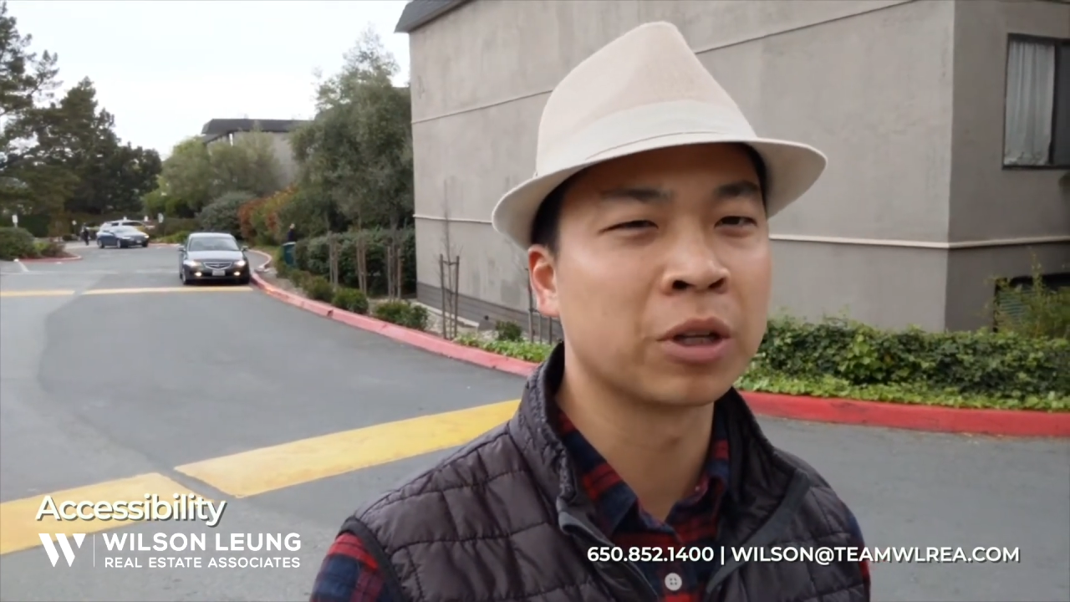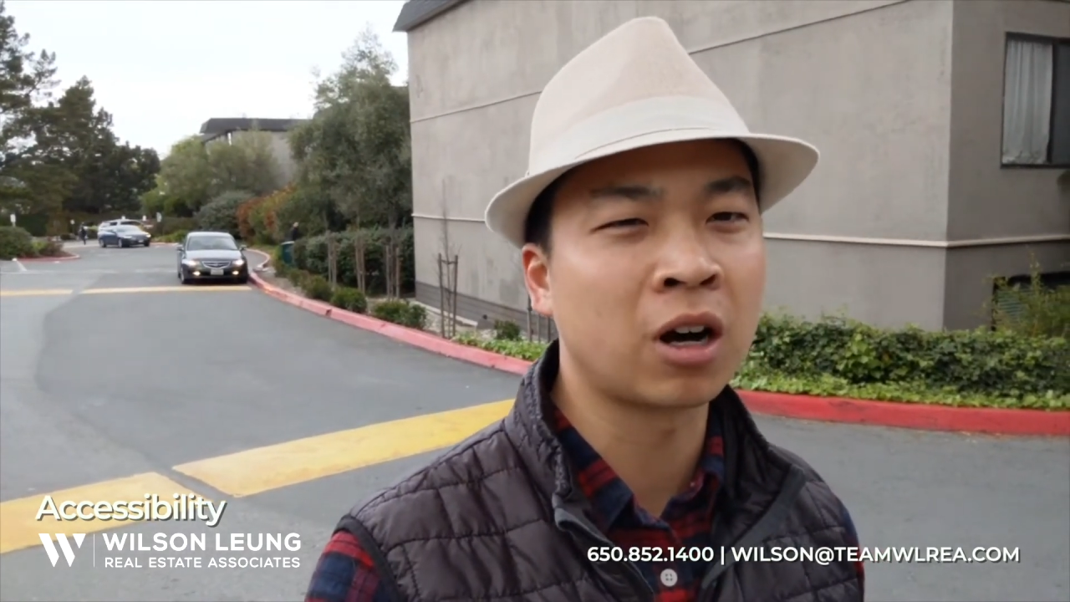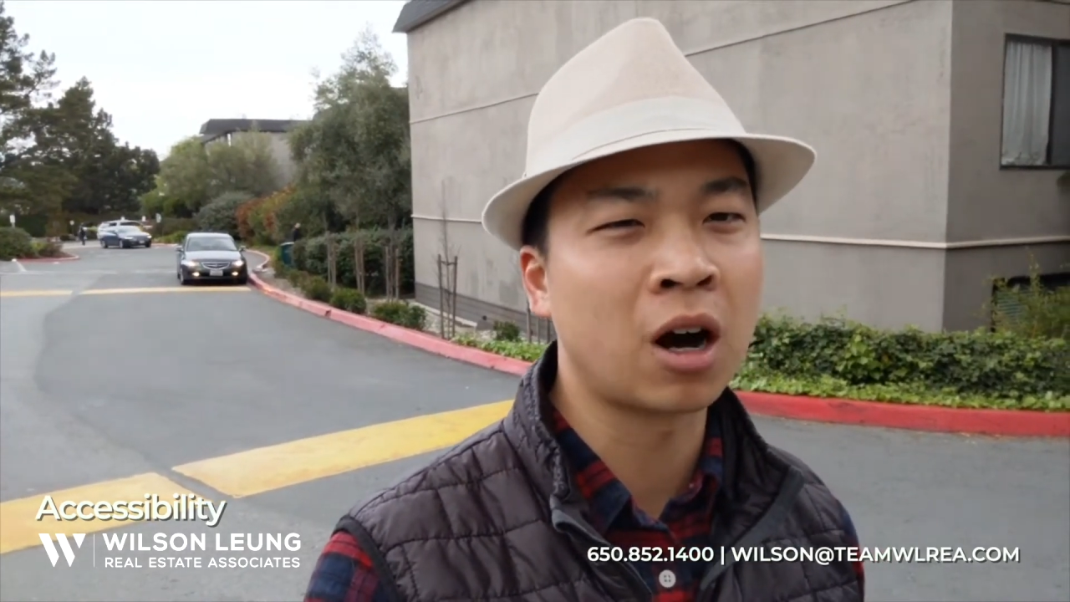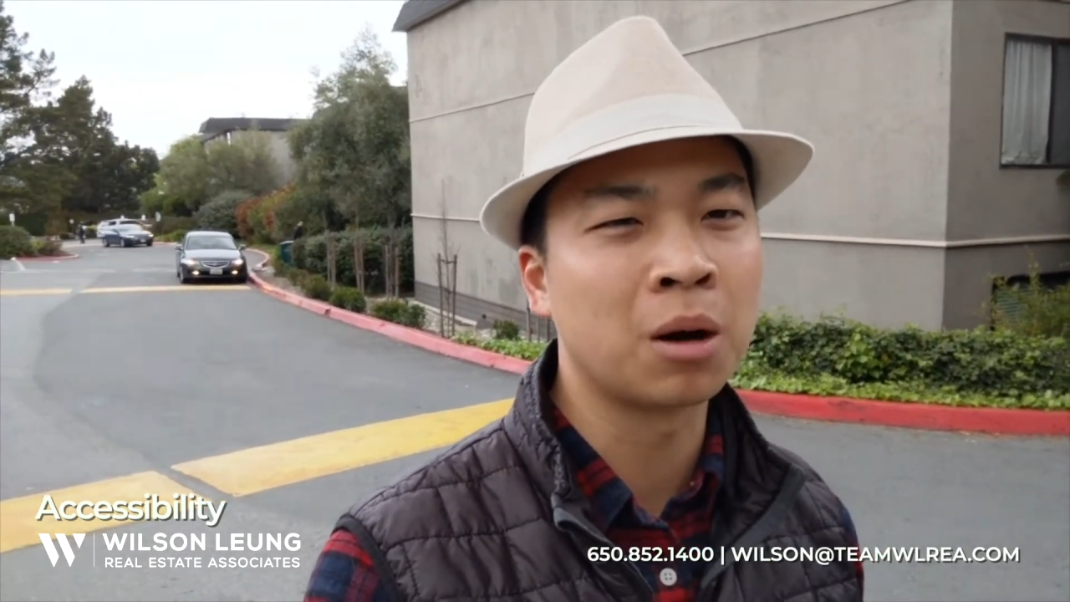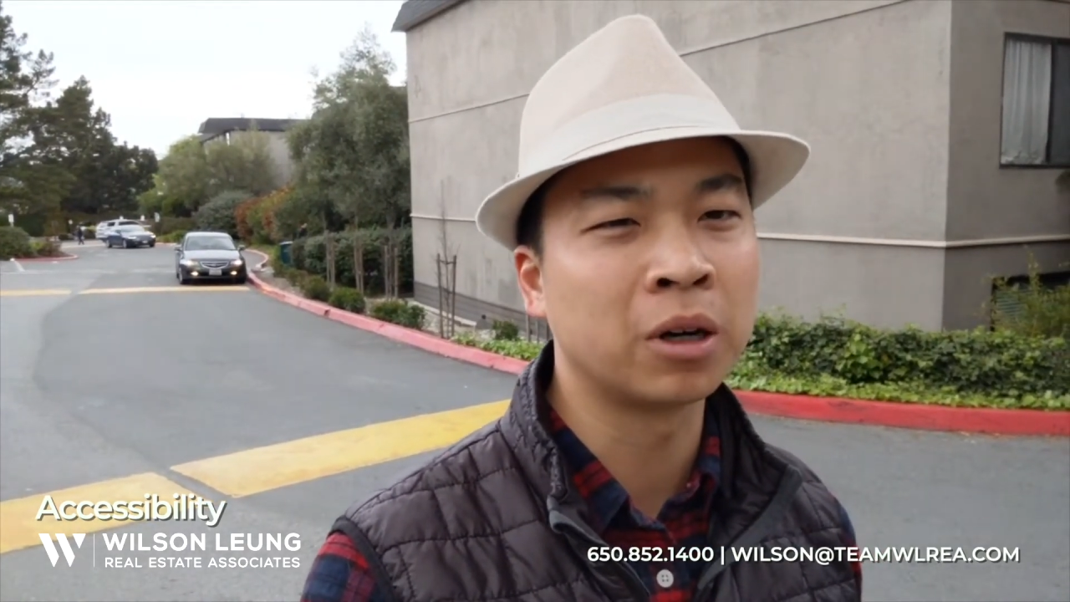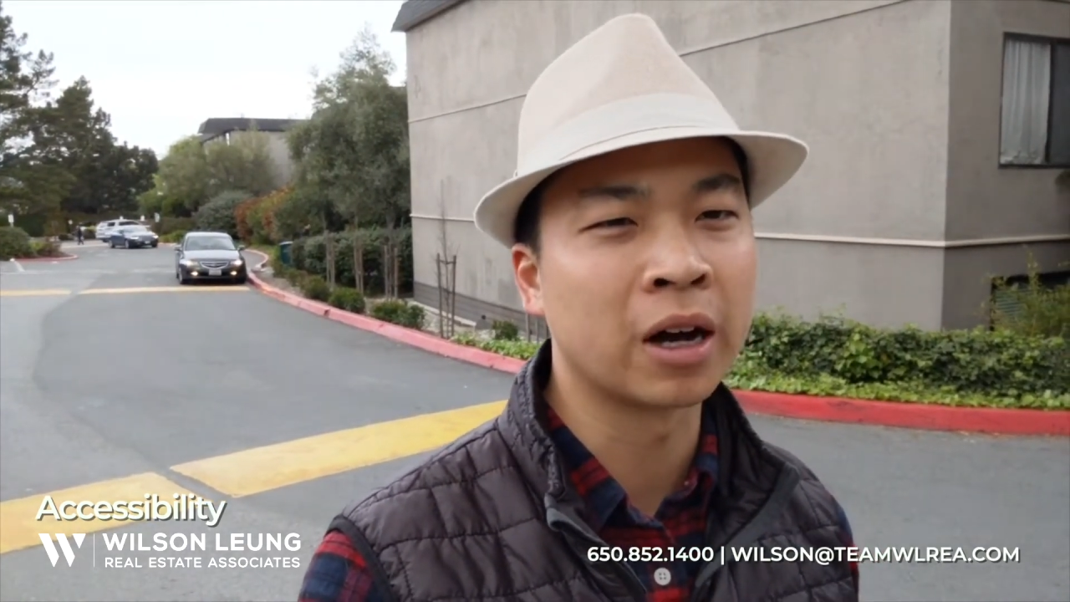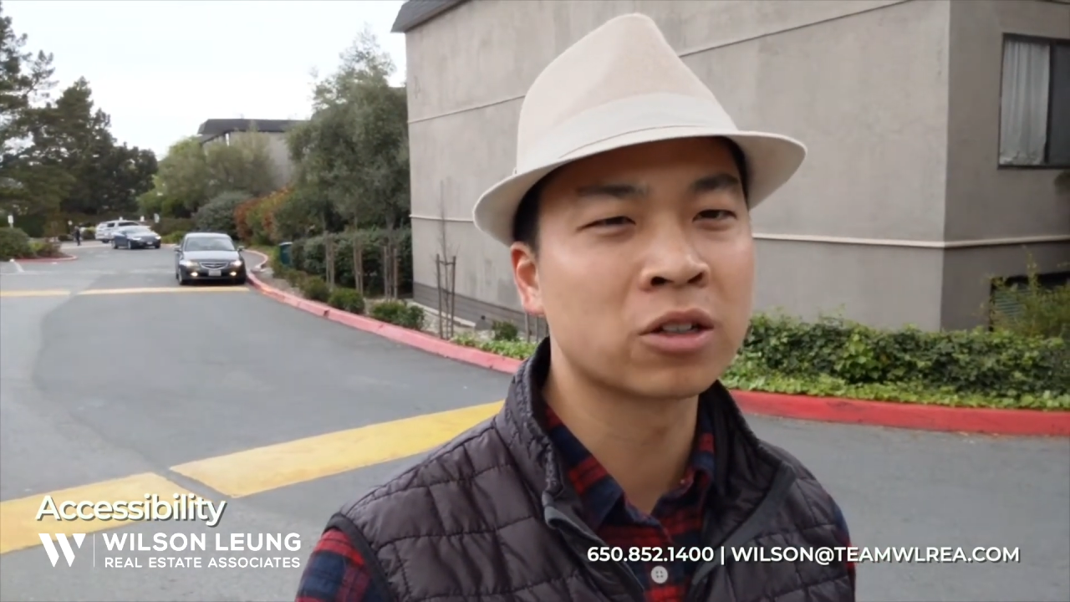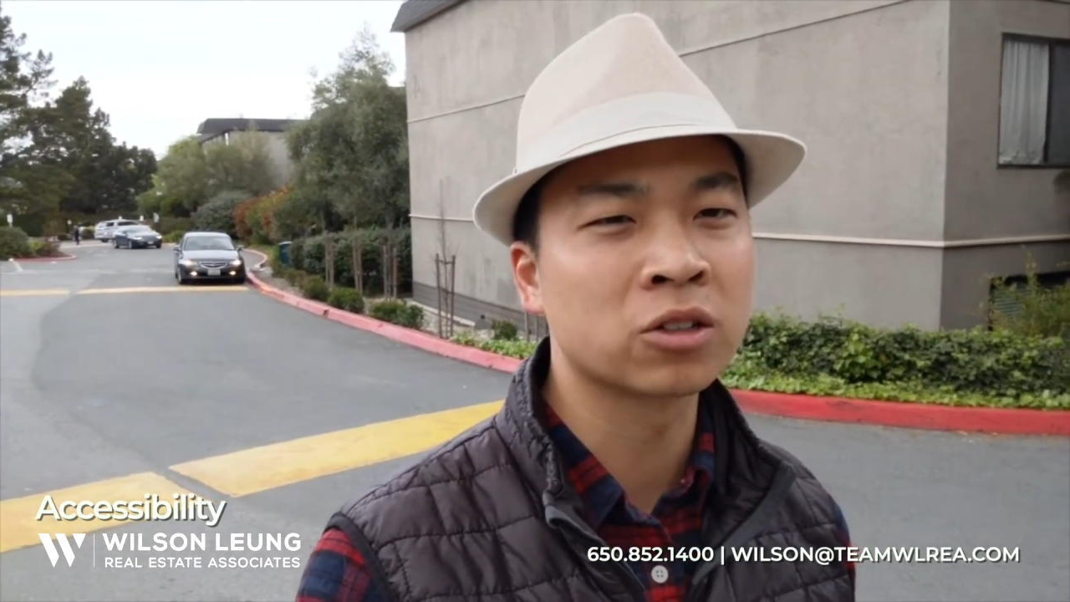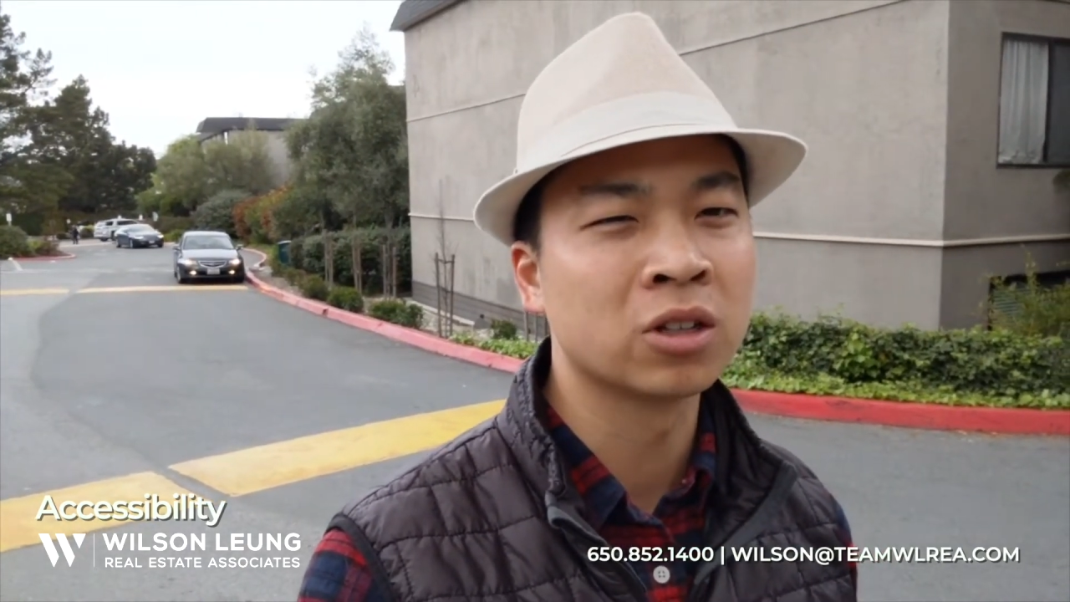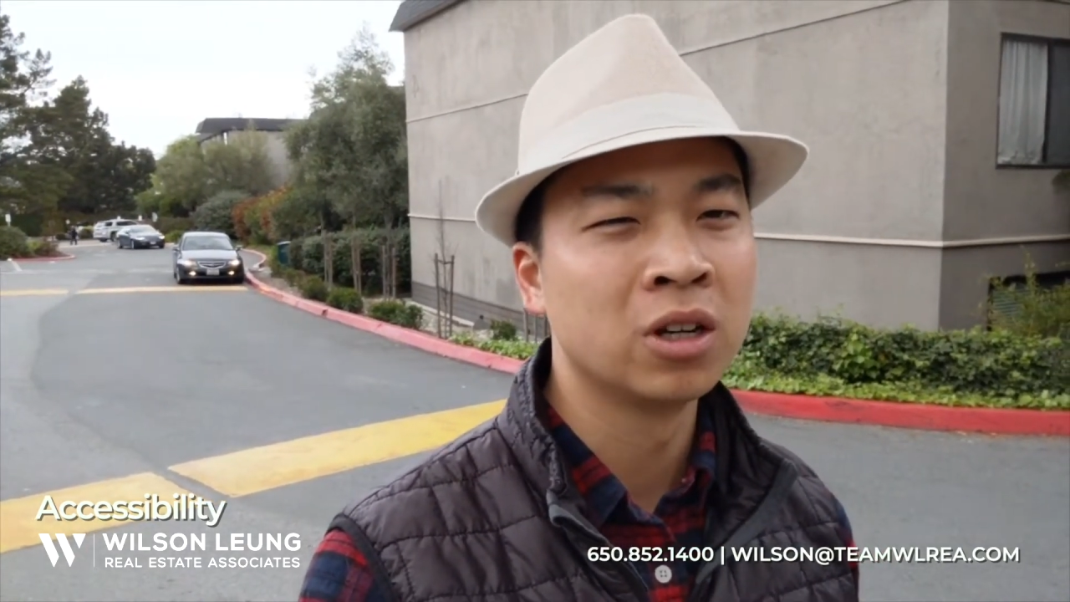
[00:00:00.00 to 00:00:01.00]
complex.